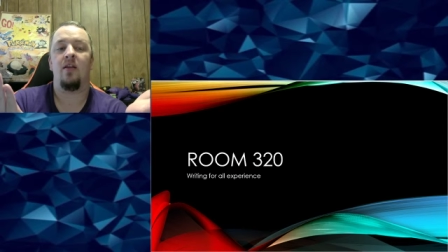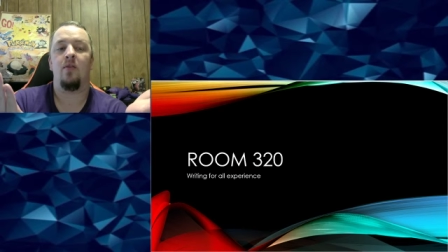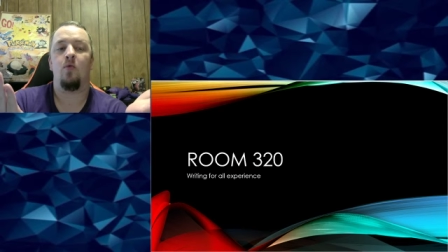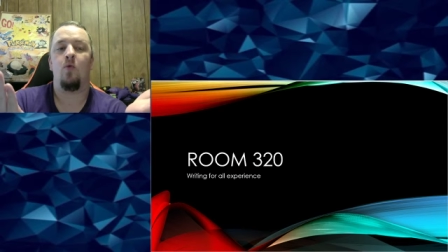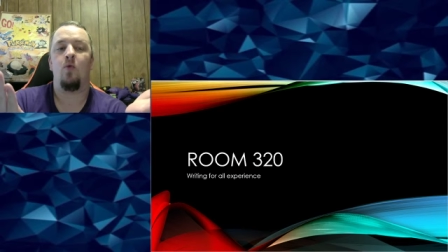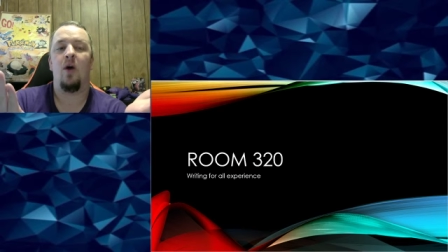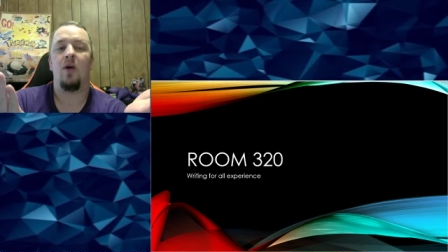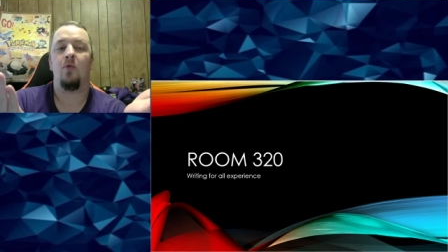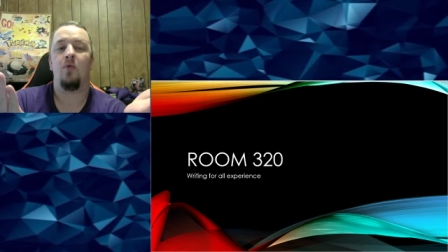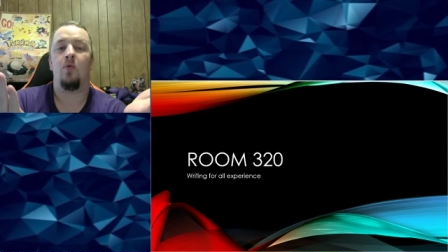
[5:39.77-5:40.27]

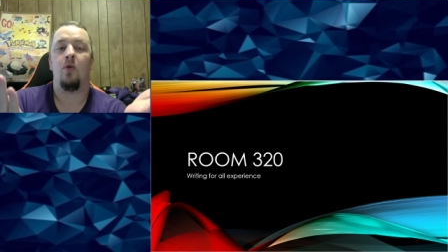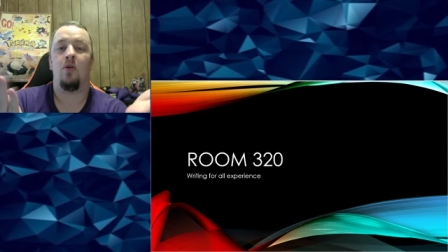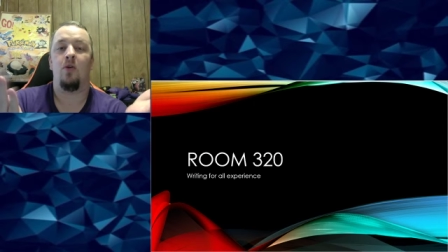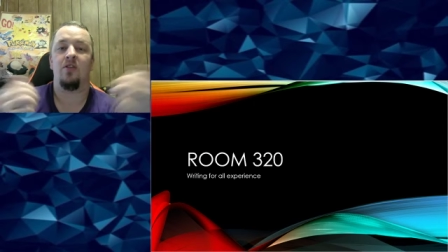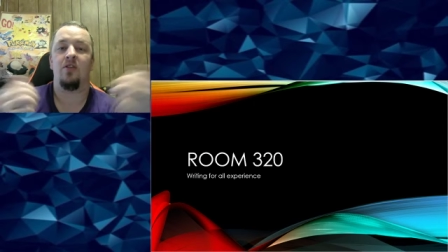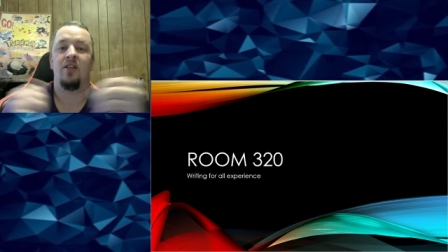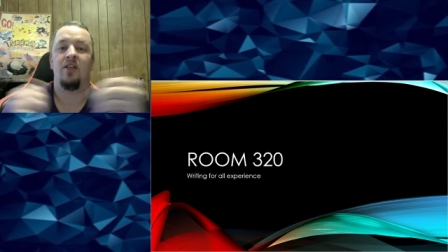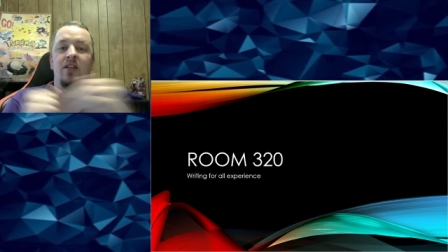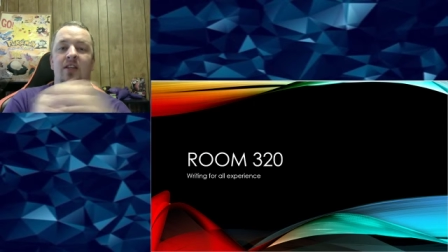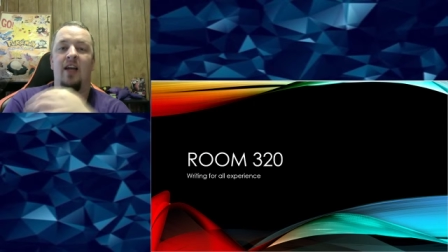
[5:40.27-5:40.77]

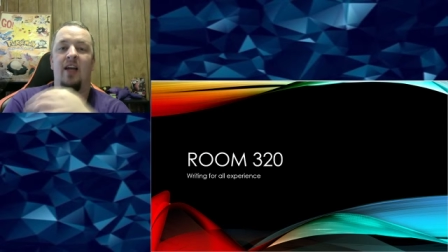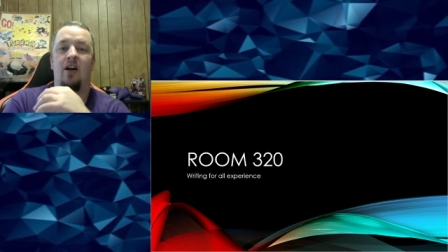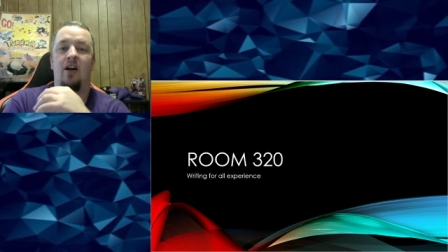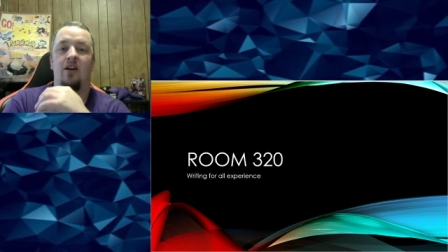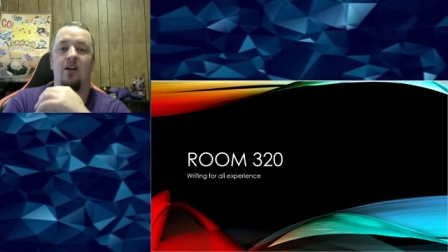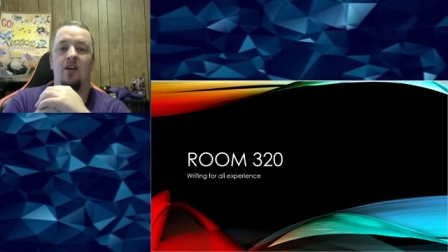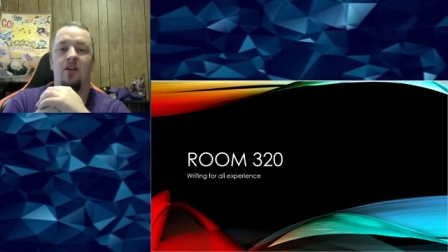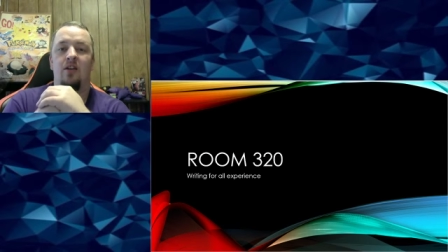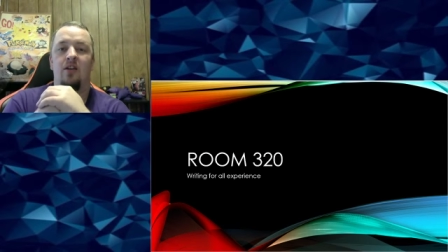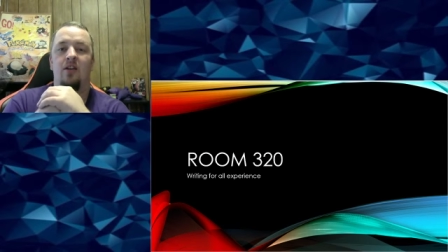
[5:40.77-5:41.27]
roles this
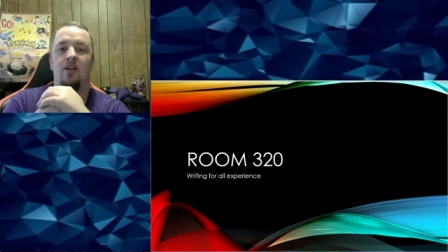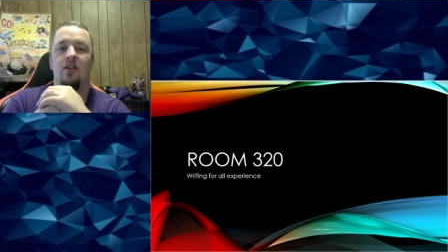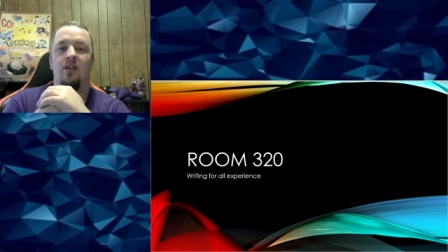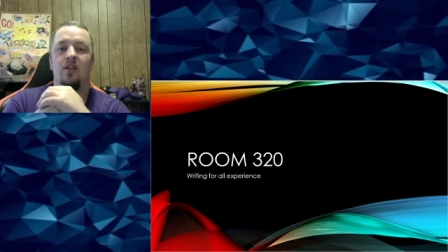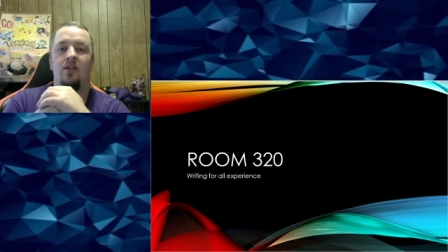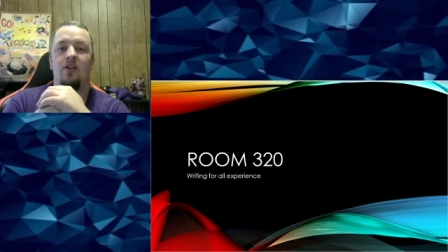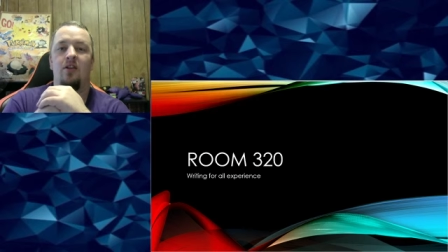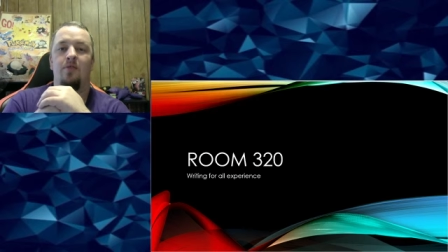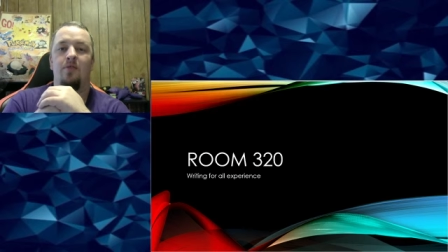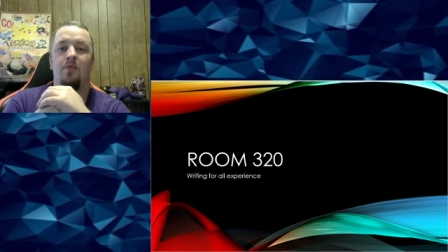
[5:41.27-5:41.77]

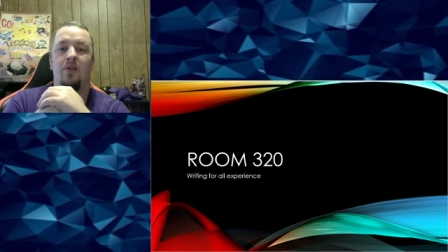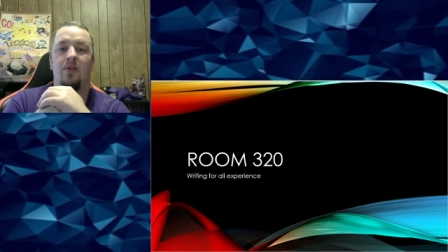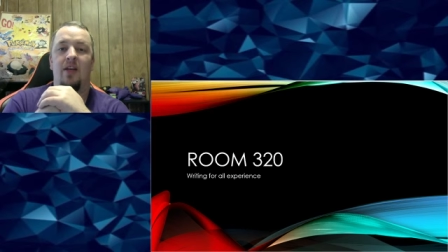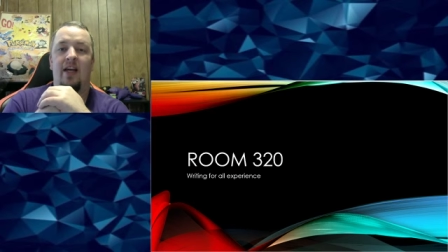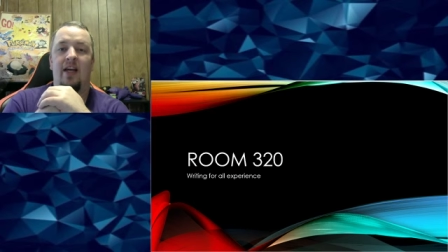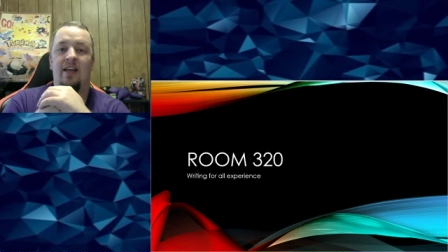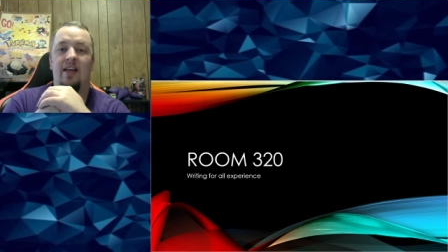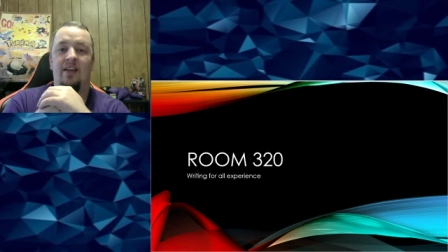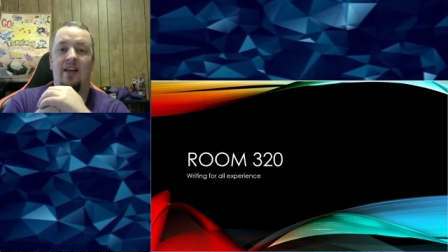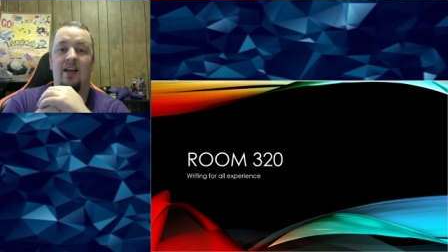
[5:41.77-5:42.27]
character played